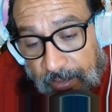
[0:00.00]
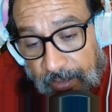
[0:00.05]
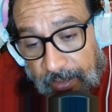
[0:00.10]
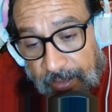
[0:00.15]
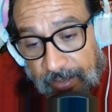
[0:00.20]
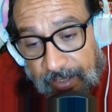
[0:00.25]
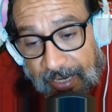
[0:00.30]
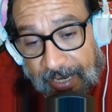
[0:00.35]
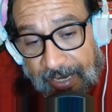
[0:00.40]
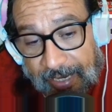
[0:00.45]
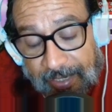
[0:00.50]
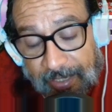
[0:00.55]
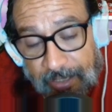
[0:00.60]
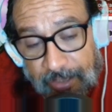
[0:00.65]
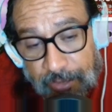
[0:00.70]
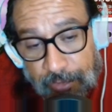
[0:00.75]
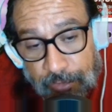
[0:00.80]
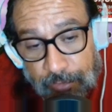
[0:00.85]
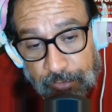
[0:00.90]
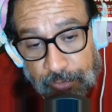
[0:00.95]
that I could
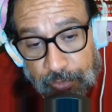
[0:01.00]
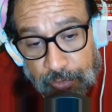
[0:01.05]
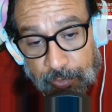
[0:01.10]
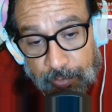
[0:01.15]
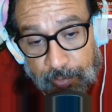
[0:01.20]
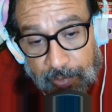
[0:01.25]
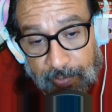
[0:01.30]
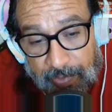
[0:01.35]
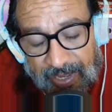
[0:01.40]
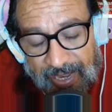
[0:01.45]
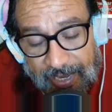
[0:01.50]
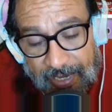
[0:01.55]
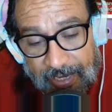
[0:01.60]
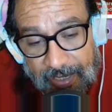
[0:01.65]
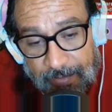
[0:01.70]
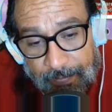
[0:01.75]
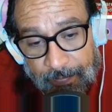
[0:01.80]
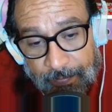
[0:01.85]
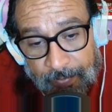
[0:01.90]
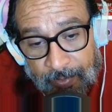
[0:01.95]
use to BB-8
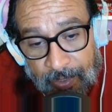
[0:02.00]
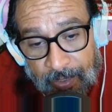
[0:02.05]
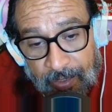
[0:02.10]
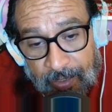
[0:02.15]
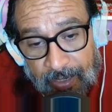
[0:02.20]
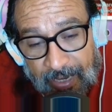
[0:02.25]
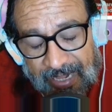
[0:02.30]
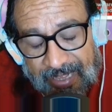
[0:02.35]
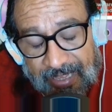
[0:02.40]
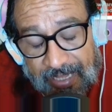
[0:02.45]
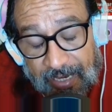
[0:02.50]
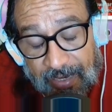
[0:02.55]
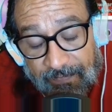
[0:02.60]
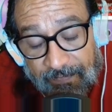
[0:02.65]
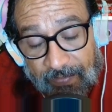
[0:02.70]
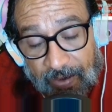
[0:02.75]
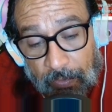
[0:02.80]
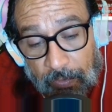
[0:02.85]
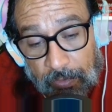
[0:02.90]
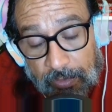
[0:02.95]
him. And then
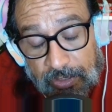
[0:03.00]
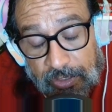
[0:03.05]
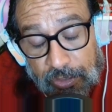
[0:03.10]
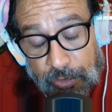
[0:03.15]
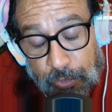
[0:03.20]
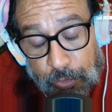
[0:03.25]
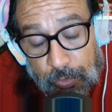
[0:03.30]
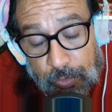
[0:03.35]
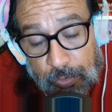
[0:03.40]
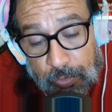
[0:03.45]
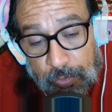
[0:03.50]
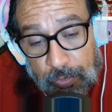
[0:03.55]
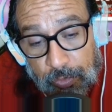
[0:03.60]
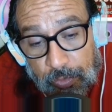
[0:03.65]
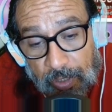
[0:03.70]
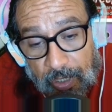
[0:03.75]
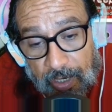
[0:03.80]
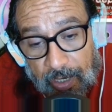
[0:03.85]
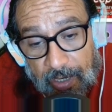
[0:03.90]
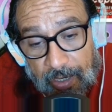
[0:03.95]
if I were to
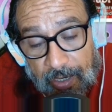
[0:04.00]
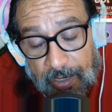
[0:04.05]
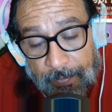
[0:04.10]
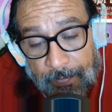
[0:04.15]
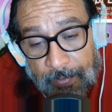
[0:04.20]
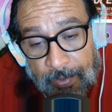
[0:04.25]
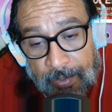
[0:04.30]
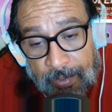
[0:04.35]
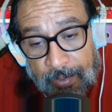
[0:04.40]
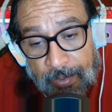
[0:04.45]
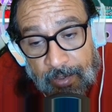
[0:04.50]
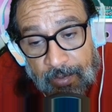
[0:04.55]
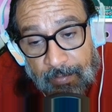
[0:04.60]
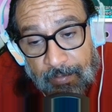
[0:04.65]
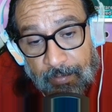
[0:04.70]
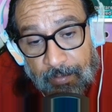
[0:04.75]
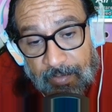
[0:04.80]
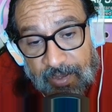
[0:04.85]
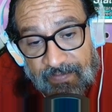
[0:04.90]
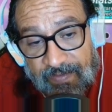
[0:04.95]
uh,
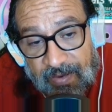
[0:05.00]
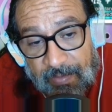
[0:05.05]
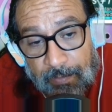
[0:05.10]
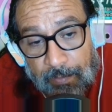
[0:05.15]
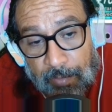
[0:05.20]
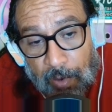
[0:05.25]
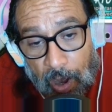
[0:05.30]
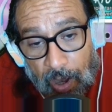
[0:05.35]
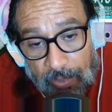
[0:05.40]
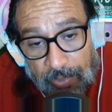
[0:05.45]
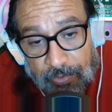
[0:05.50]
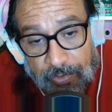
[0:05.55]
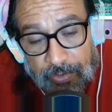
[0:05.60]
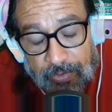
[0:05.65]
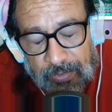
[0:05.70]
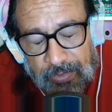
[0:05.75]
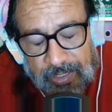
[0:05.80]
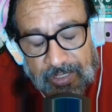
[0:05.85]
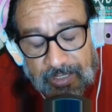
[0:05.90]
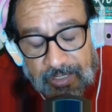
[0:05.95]
even bother
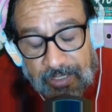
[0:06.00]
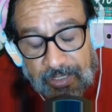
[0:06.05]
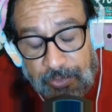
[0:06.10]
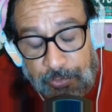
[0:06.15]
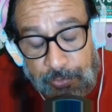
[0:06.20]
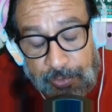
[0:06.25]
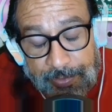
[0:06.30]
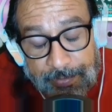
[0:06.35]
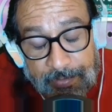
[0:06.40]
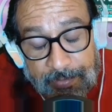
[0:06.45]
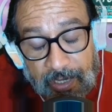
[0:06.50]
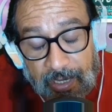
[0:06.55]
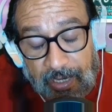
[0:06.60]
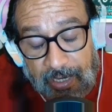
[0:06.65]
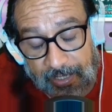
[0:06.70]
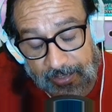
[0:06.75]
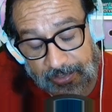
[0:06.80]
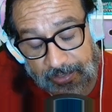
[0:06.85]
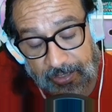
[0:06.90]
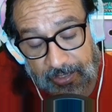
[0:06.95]
using the Dream
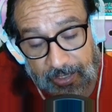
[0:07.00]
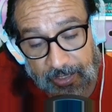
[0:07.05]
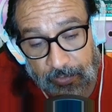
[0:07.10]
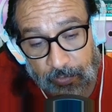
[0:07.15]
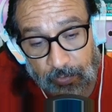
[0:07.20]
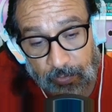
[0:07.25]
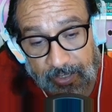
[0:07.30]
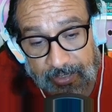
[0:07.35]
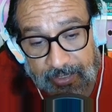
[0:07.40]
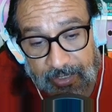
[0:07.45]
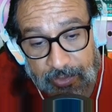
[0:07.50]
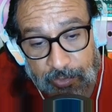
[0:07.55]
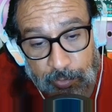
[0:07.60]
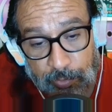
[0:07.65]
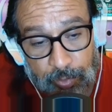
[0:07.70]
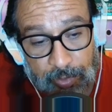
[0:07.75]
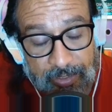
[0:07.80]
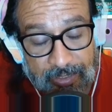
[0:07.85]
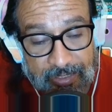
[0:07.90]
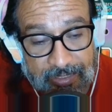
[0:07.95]
Collection Natureza to
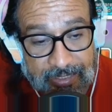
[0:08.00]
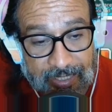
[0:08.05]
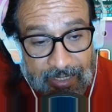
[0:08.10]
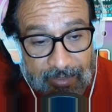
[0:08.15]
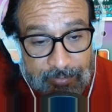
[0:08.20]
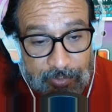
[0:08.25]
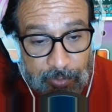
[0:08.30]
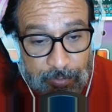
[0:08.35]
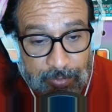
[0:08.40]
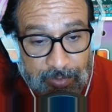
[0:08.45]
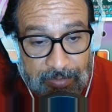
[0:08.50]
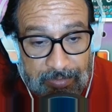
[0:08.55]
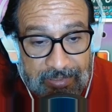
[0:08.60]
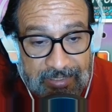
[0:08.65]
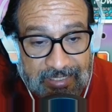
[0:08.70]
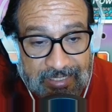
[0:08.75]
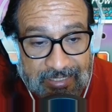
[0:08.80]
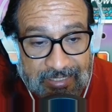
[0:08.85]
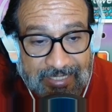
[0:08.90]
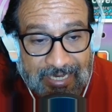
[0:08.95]
bring this guy up to
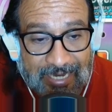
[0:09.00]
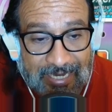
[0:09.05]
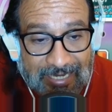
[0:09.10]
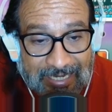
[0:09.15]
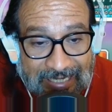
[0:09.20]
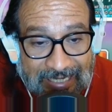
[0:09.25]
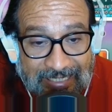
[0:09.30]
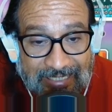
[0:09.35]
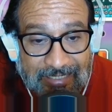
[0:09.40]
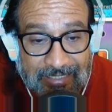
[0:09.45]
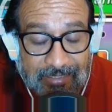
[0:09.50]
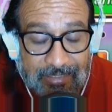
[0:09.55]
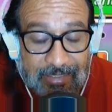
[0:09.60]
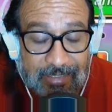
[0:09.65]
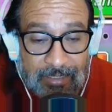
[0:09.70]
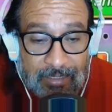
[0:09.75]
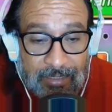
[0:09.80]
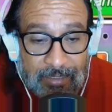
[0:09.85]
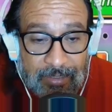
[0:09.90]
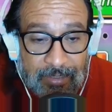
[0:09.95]
BB6 at least,
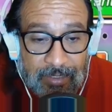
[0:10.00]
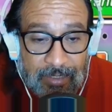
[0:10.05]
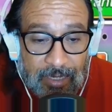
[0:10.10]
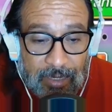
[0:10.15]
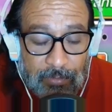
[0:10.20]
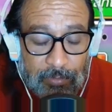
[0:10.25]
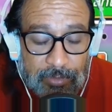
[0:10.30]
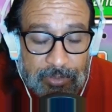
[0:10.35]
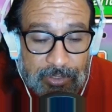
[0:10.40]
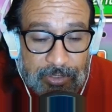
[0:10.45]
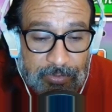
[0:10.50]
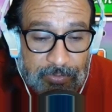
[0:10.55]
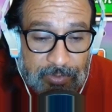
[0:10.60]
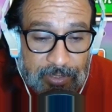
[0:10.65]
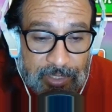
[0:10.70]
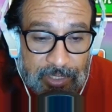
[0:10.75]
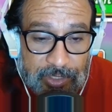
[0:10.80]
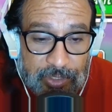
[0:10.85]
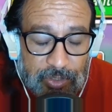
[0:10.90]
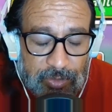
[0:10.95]
it was still
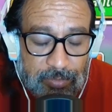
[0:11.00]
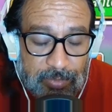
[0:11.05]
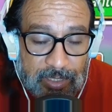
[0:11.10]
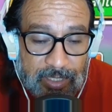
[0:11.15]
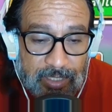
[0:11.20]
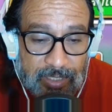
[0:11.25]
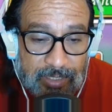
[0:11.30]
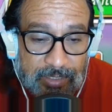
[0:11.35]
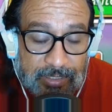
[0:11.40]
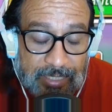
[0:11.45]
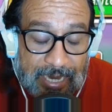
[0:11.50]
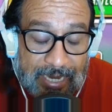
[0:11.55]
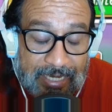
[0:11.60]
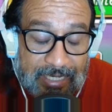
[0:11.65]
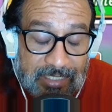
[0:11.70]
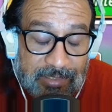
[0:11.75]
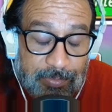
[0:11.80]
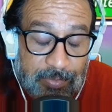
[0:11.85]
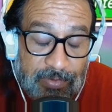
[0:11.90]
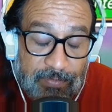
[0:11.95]
an issue because at
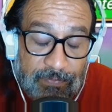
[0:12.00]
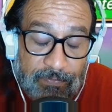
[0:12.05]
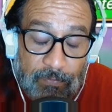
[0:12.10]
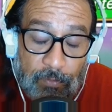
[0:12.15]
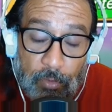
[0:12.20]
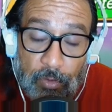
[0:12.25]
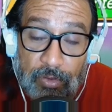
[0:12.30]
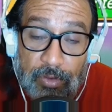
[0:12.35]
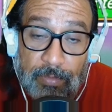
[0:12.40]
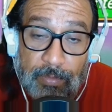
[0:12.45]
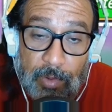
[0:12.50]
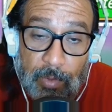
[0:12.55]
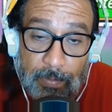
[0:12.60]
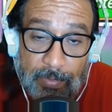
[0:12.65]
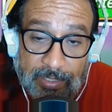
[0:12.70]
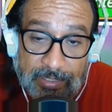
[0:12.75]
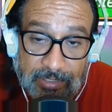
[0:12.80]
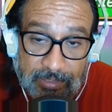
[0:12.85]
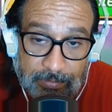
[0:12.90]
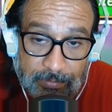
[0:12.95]
least before the
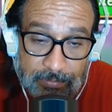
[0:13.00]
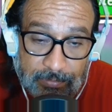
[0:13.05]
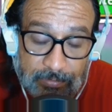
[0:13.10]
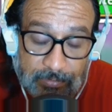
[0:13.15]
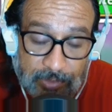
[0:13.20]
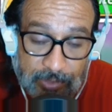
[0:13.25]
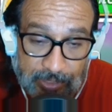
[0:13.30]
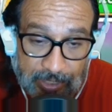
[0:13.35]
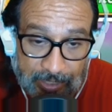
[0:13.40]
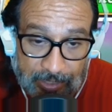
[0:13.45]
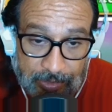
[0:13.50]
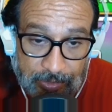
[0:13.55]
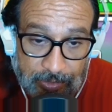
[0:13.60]
momentum change,